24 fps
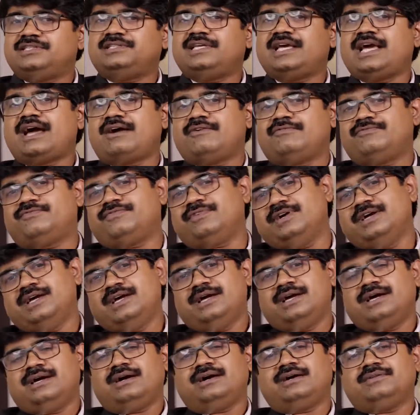they
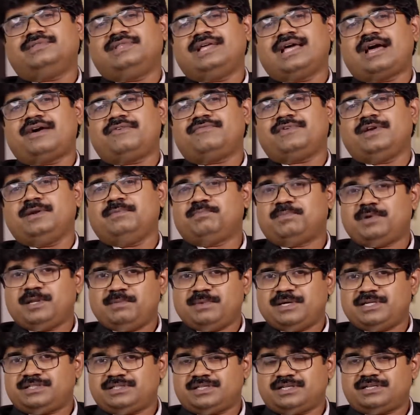have
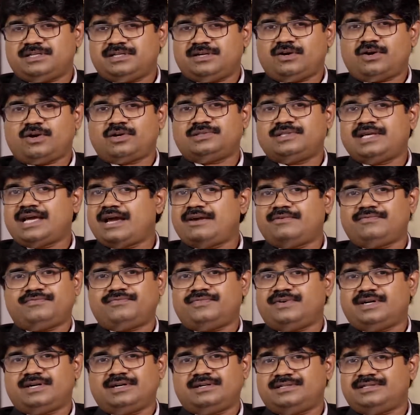implemented or they have
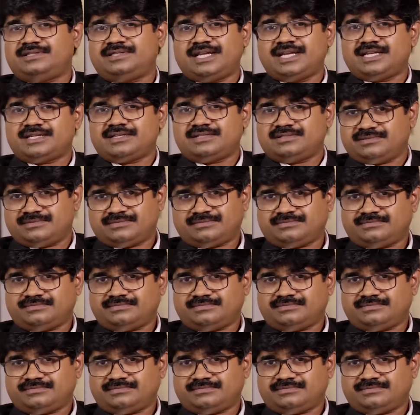taken.